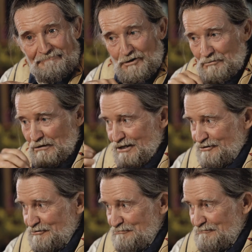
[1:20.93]
The
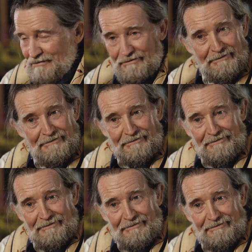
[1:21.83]
blossom
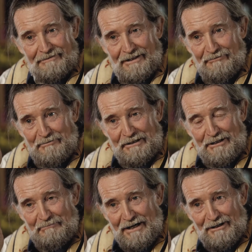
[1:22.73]
that everybody
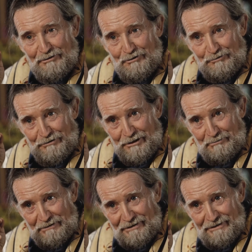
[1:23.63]
admires so
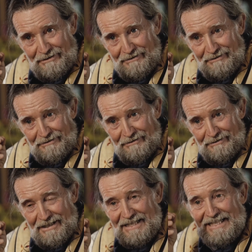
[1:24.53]
desperately
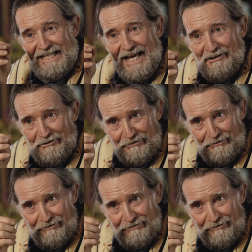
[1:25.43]
is the end.